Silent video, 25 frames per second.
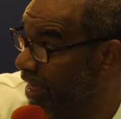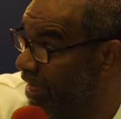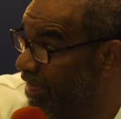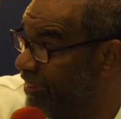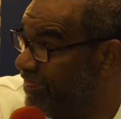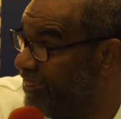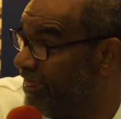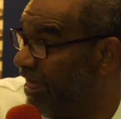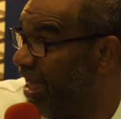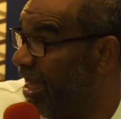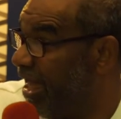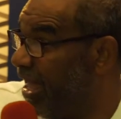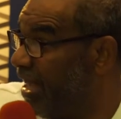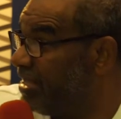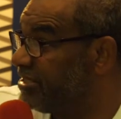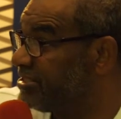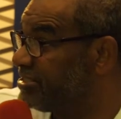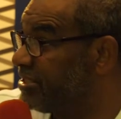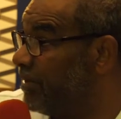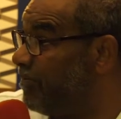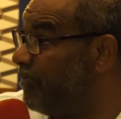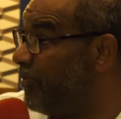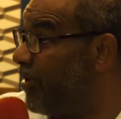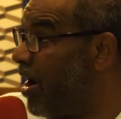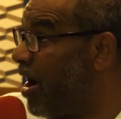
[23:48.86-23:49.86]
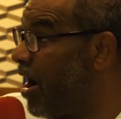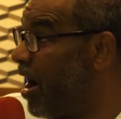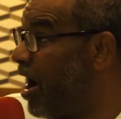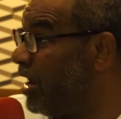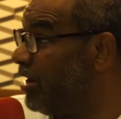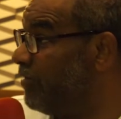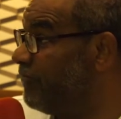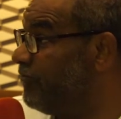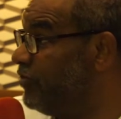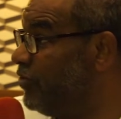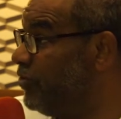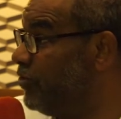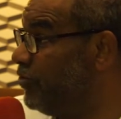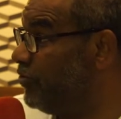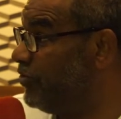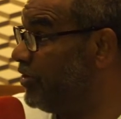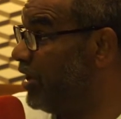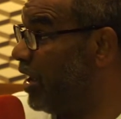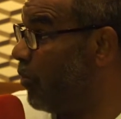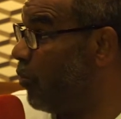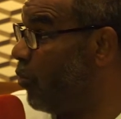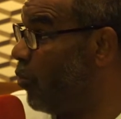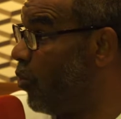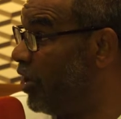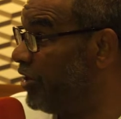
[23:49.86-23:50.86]
There's a part of you
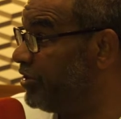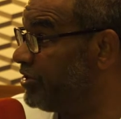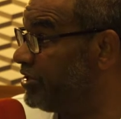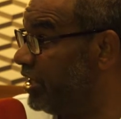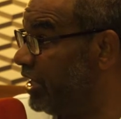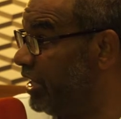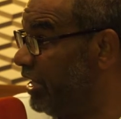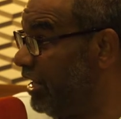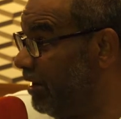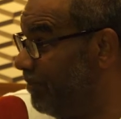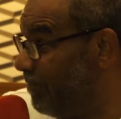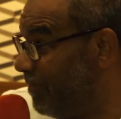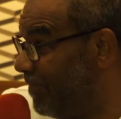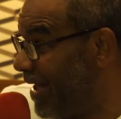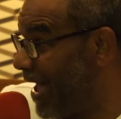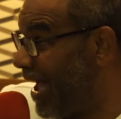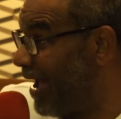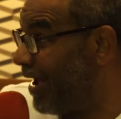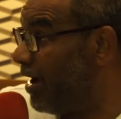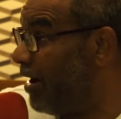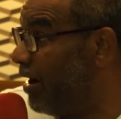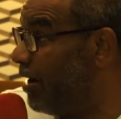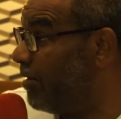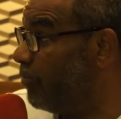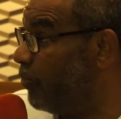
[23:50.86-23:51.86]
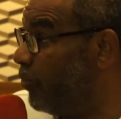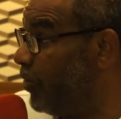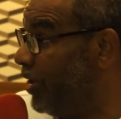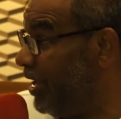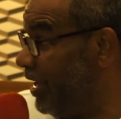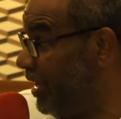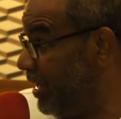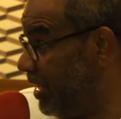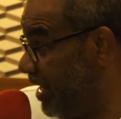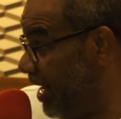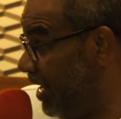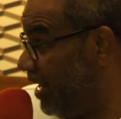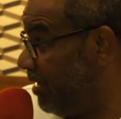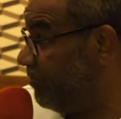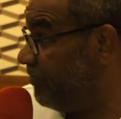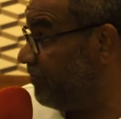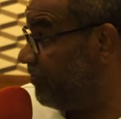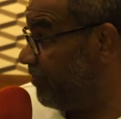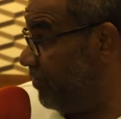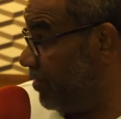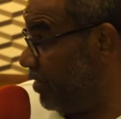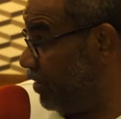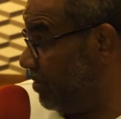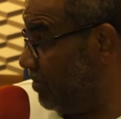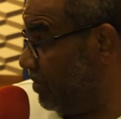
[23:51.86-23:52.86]
that want to get back up where it came
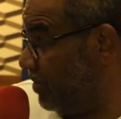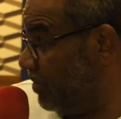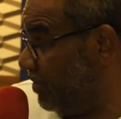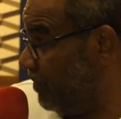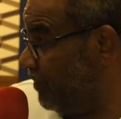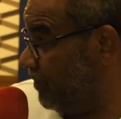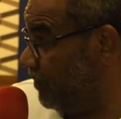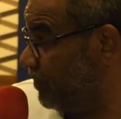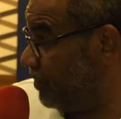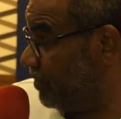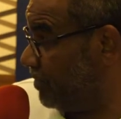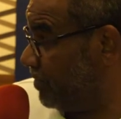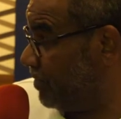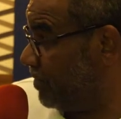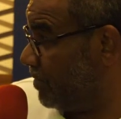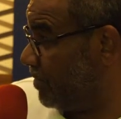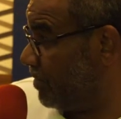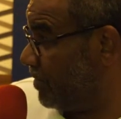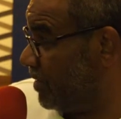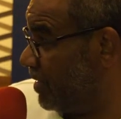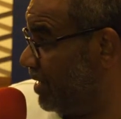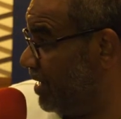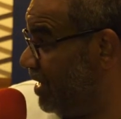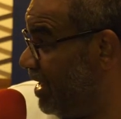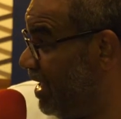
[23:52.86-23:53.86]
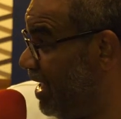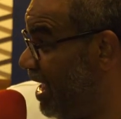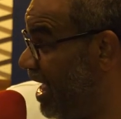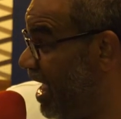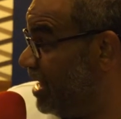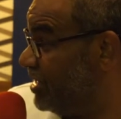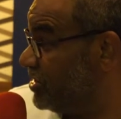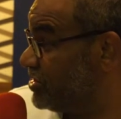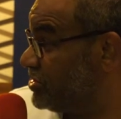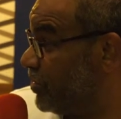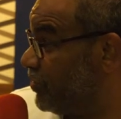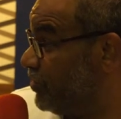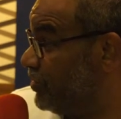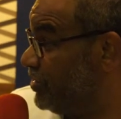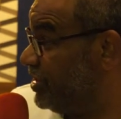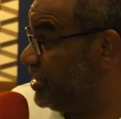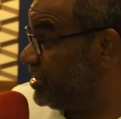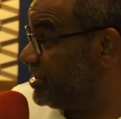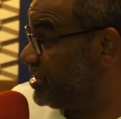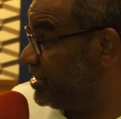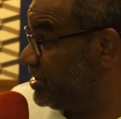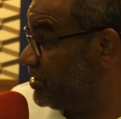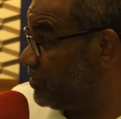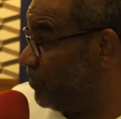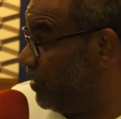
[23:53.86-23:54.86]
from. And so
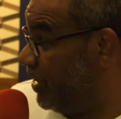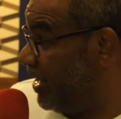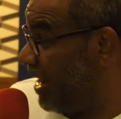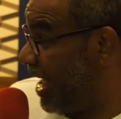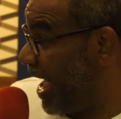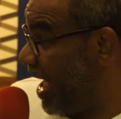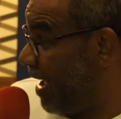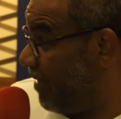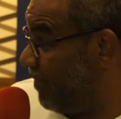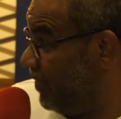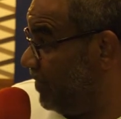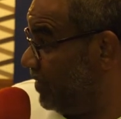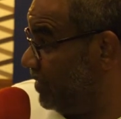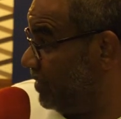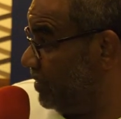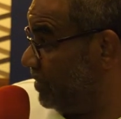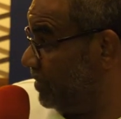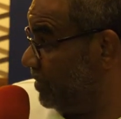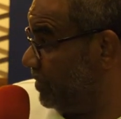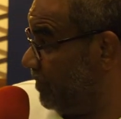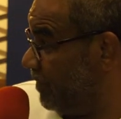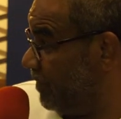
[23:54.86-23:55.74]
this is what happened.